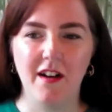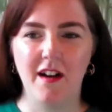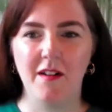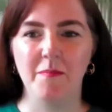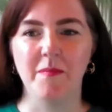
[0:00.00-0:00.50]

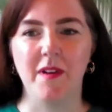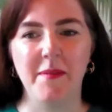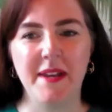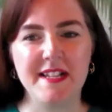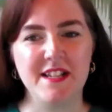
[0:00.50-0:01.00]
I
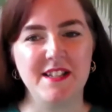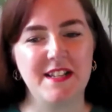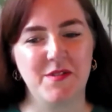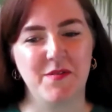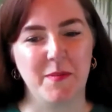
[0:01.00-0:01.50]
mean, as you
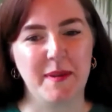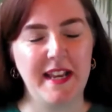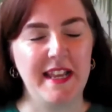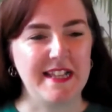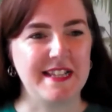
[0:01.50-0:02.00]
said sort of at the
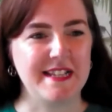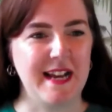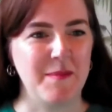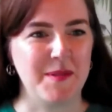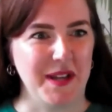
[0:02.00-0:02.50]
beginning, this is an
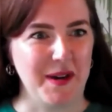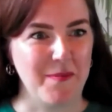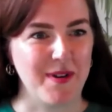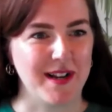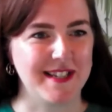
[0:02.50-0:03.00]
absolutely
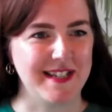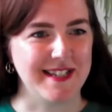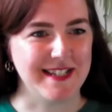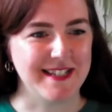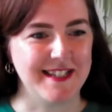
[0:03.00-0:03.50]

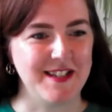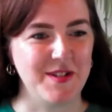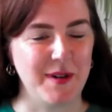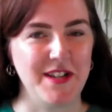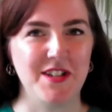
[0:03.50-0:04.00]
unprecedented
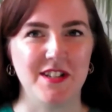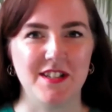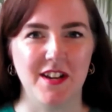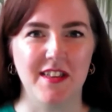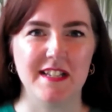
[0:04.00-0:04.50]
situation.
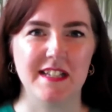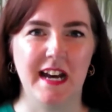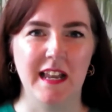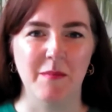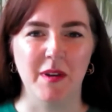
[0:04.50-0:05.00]
So there's an
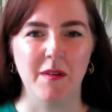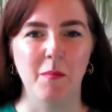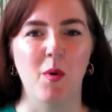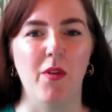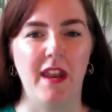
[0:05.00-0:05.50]
element
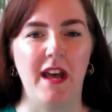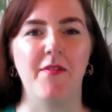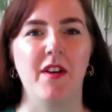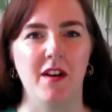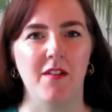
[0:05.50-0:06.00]
more than
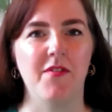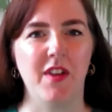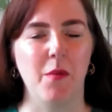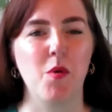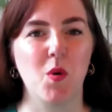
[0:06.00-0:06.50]
ever of,
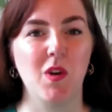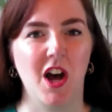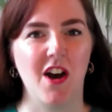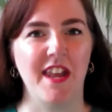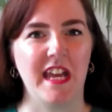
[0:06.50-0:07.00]
we're all
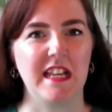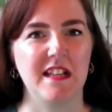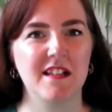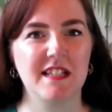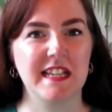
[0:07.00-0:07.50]

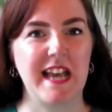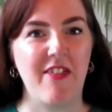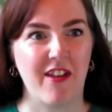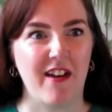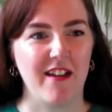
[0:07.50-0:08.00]
learning
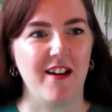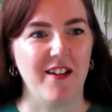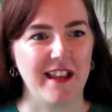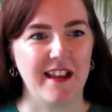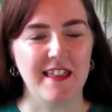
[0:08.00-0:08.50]
together, I
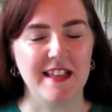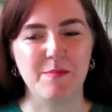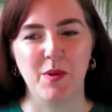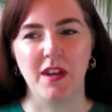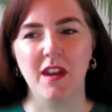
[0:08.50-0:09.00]
think, at this
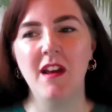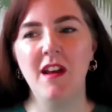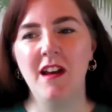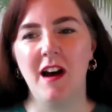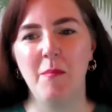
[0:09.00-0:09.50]
point.
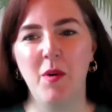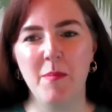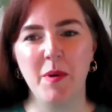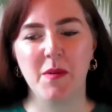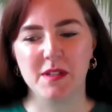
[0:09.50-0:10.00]
And what
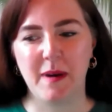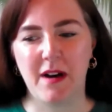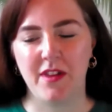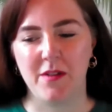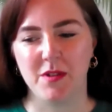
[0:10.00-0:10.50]
the book was
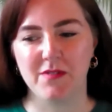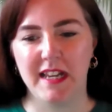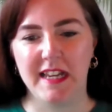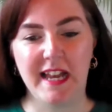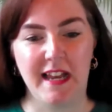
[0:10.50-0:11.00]
about there was
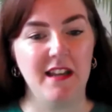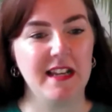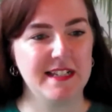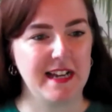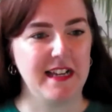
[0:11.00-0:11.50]
really, yeah,
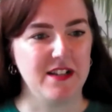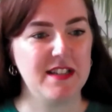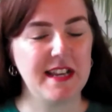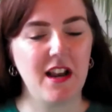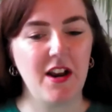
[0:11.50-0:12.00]
exactly, you
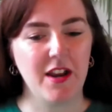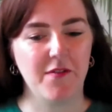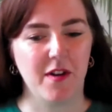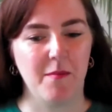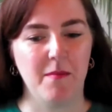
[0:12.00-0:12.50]
said, learning
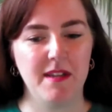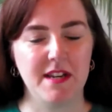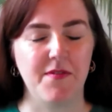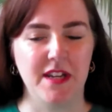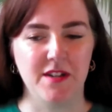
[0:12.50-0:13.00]
from
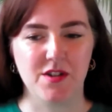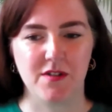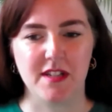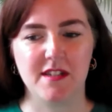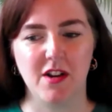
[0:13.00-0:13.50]
different
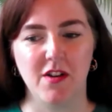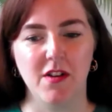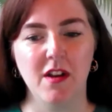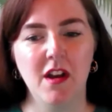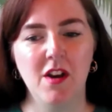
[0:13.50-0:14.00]
industries. So
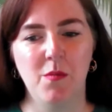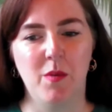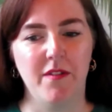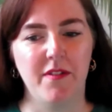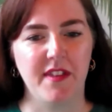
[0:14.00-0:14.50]

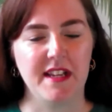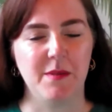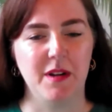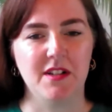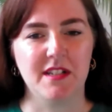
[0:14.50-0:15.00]
one of the things
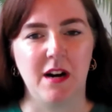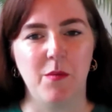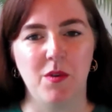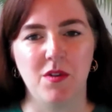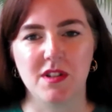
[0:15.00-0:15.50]
we looked at
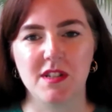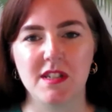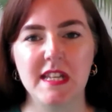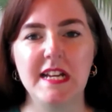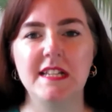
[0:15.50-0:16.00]

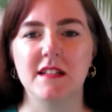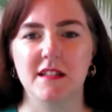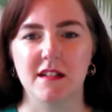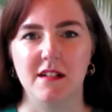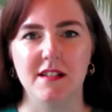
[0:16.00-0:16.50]
was theatre
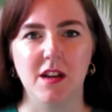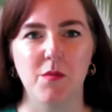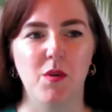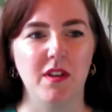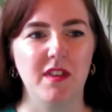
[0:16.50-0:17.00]
design. So
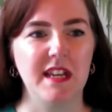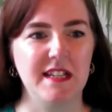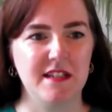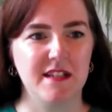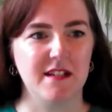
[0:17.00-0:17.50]
what can
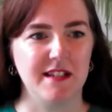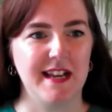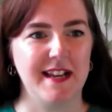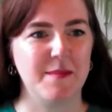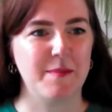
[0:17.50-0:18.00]
theatre design
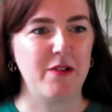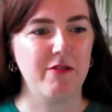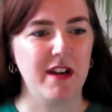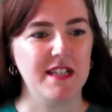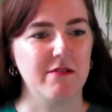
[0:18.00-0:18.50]
tell us about
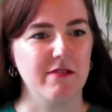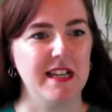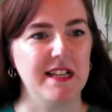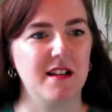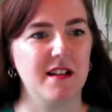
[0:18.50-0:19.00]
creating
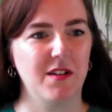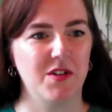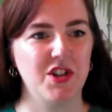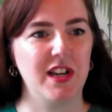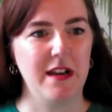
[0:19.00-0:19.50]
really
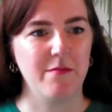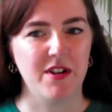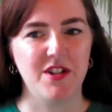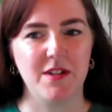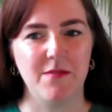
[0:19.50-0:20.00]
psychologically
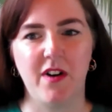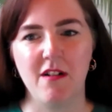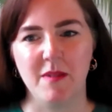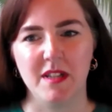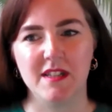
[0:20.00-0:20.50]
enriched
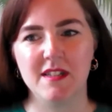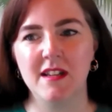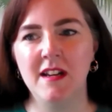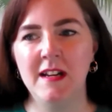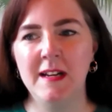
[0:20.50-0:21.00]

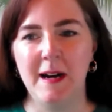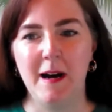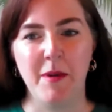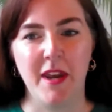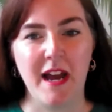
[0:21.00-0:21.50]
environments?
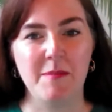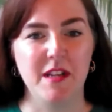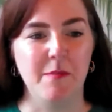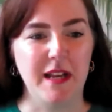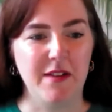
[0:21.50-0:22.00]
And I
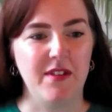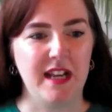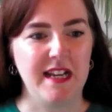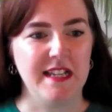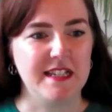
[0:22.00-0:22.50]
absolutely believe in
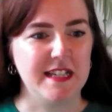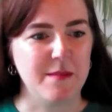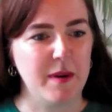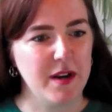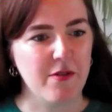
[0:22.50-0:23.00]
that
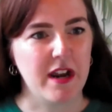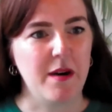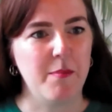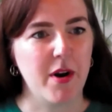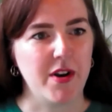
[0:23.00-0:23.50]
interdisciplinary
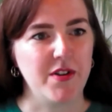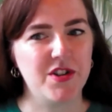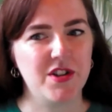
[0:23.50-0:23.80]
approach.